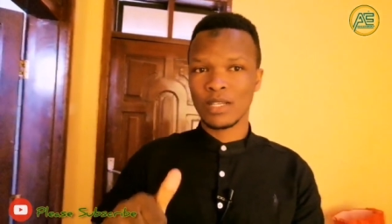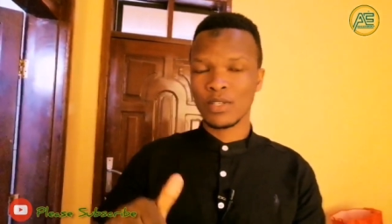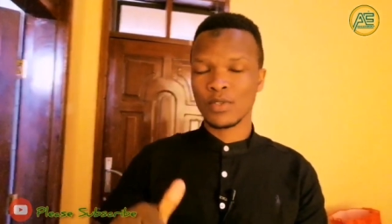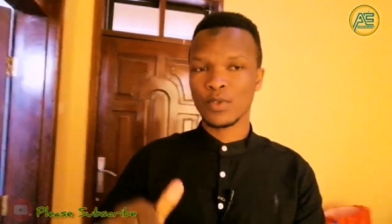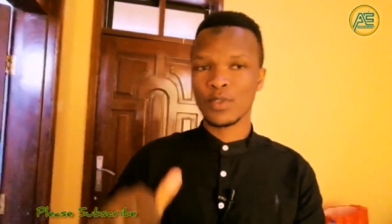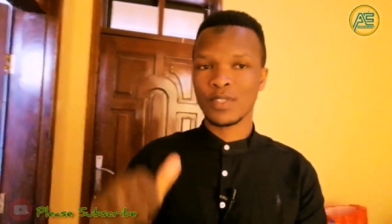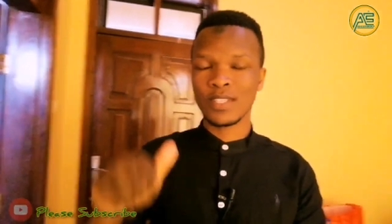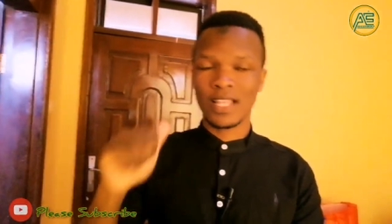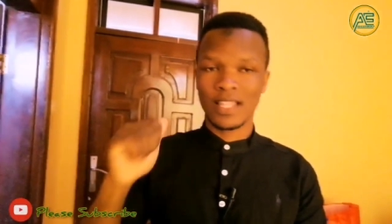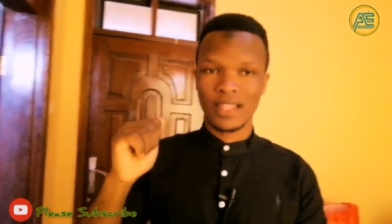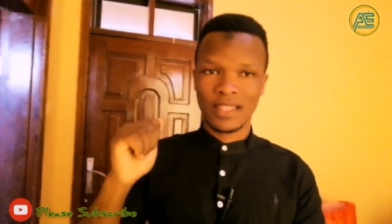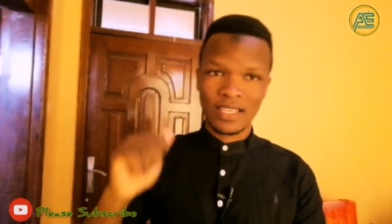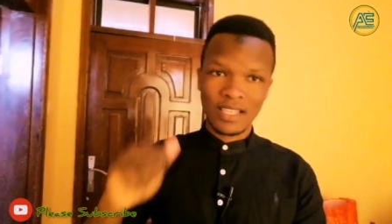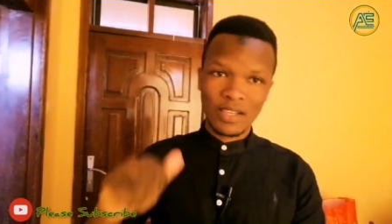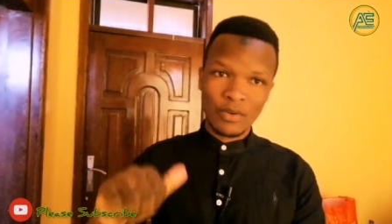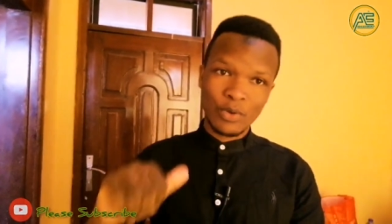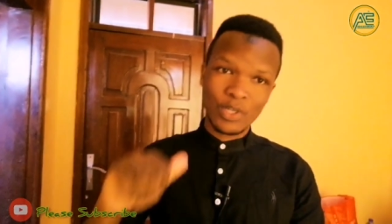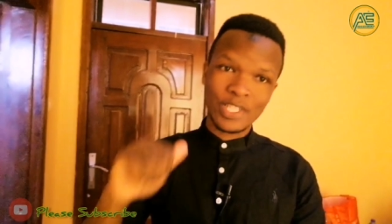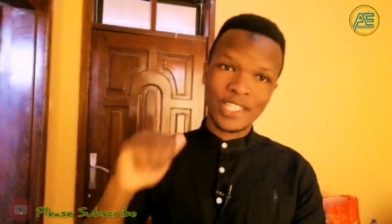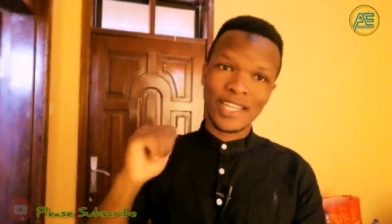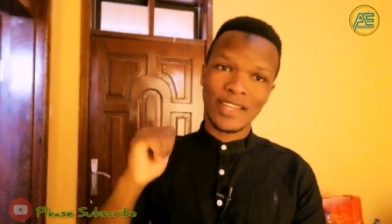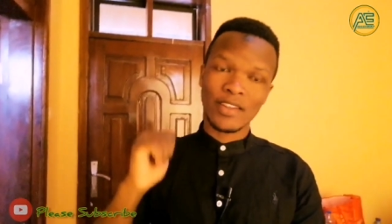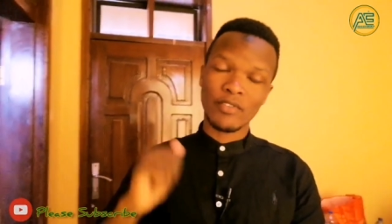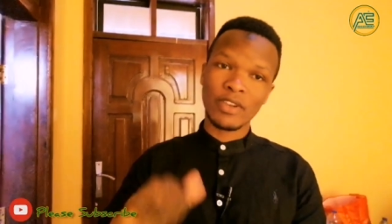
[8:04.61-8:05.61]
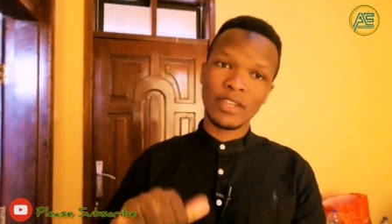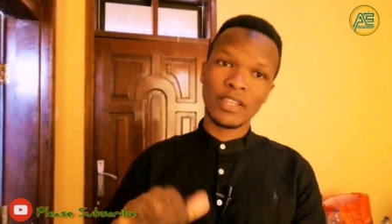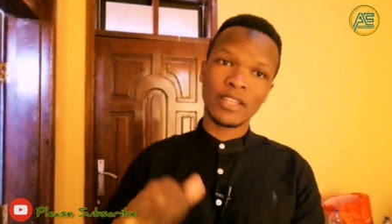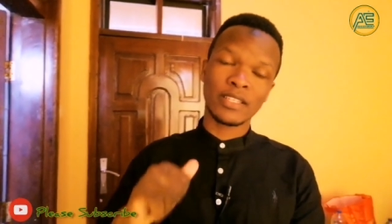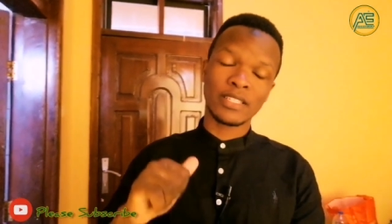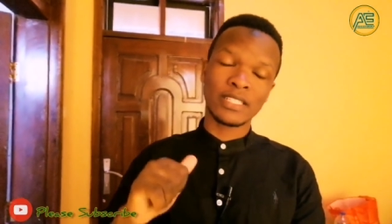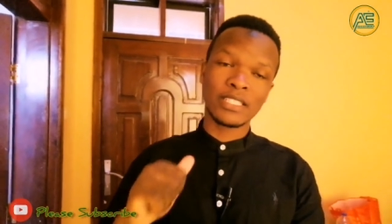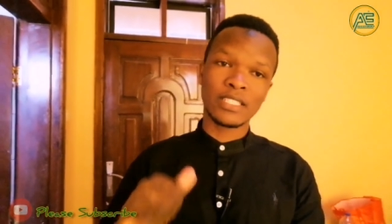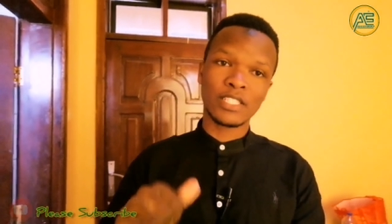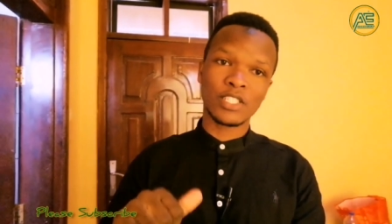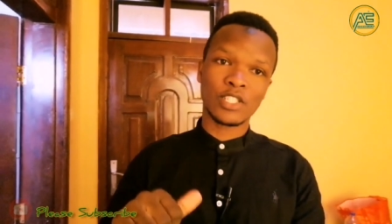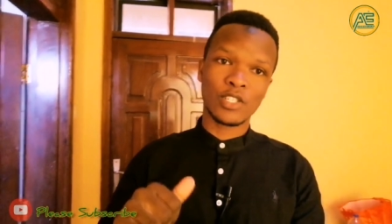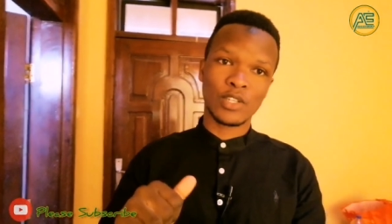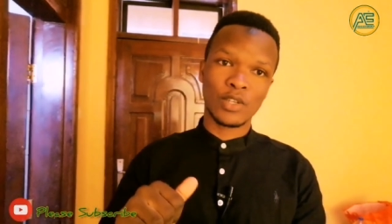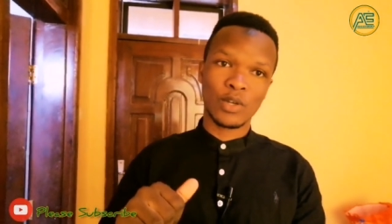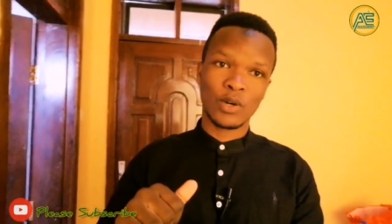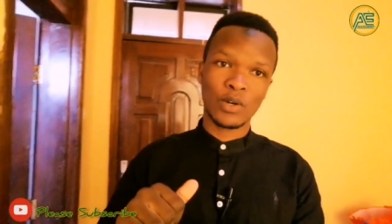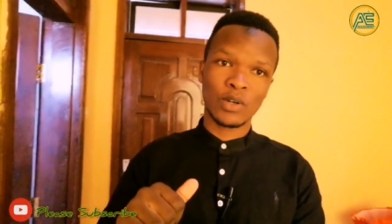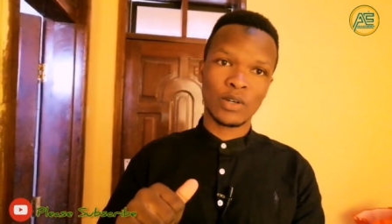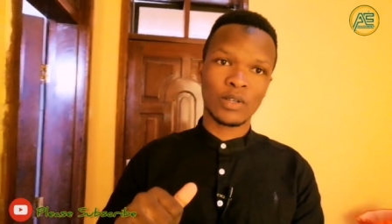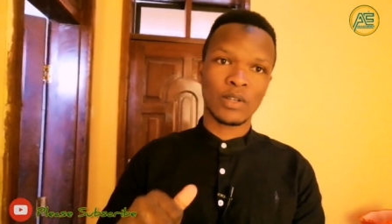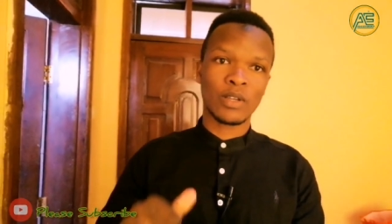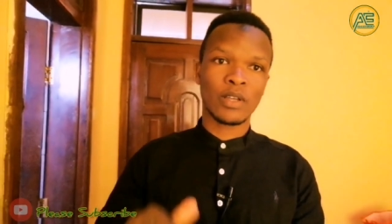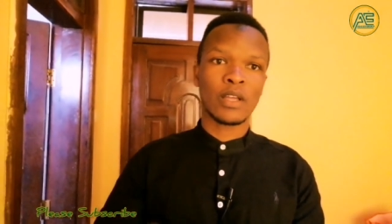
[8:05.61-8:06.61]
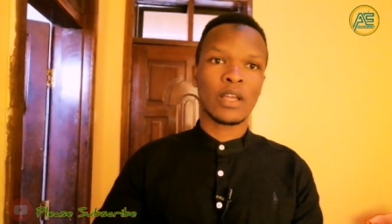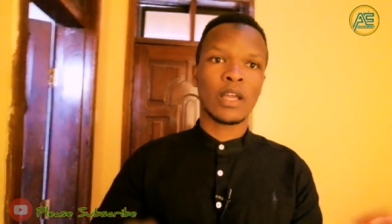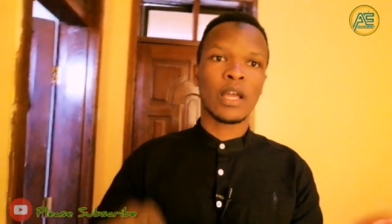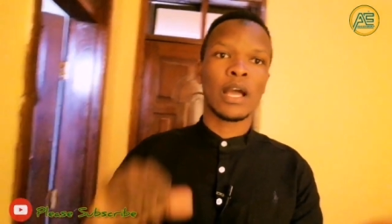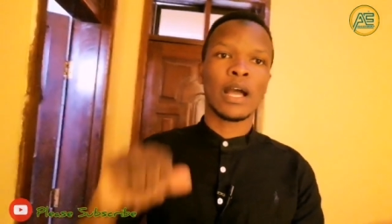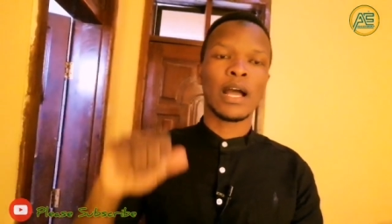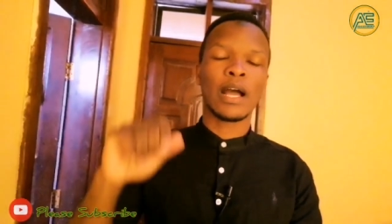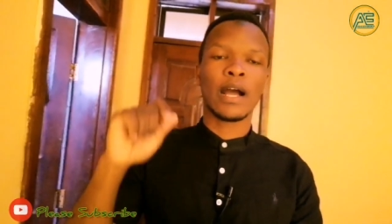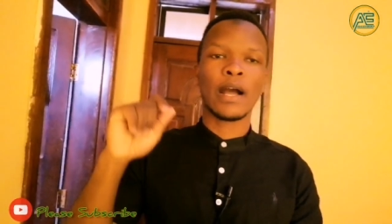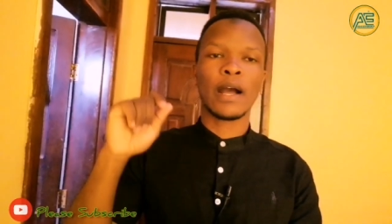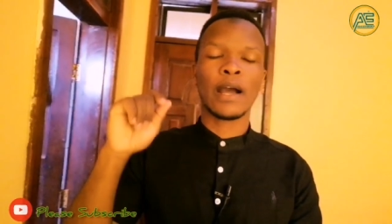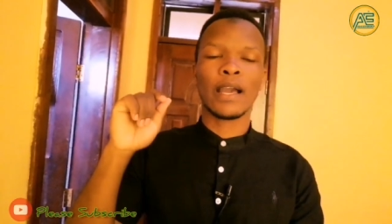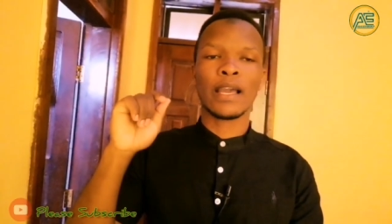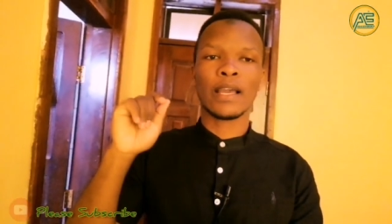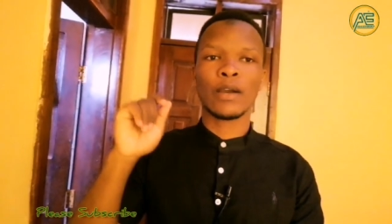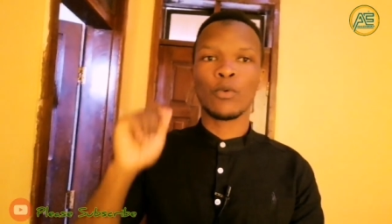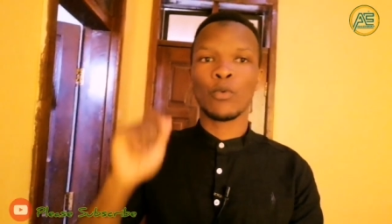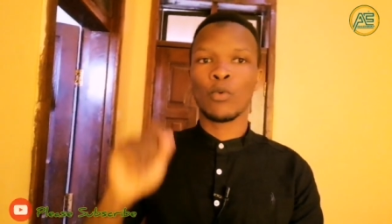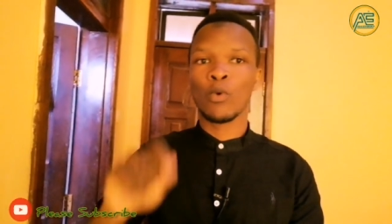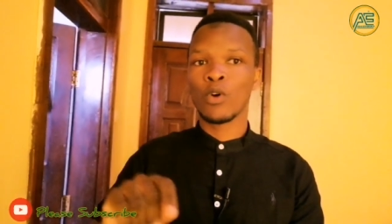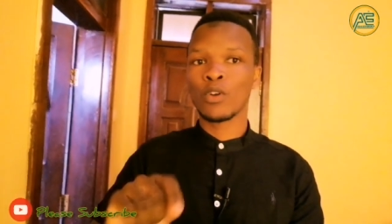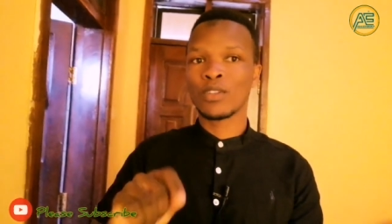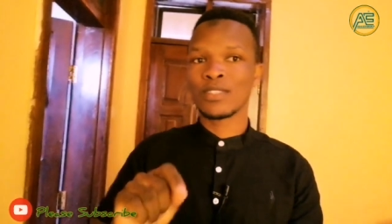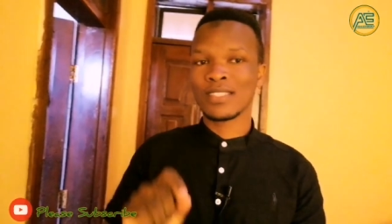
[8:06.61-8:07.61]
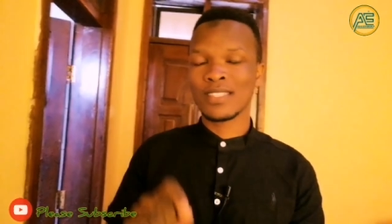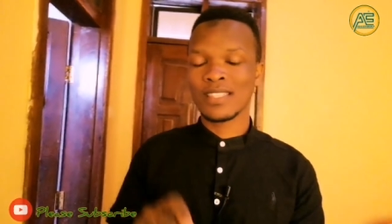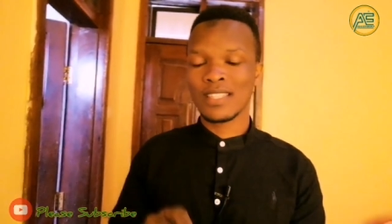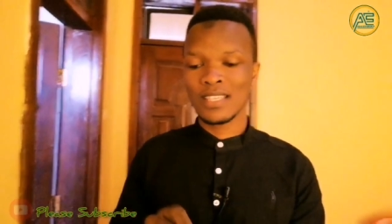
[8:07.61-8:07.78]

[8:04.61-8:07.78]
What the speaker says: So something which I really didn't know was